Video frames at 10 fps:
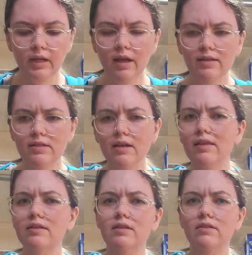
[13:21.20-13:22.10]
I'd say
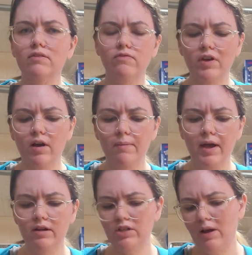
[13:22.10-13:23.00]
this is a fair
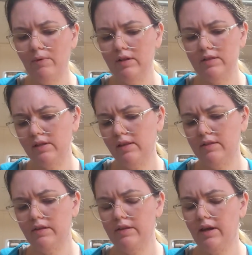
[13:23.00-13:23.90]
match. I wouldn't say
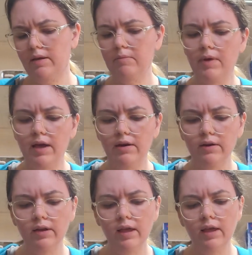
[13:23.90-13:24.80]
this is any better.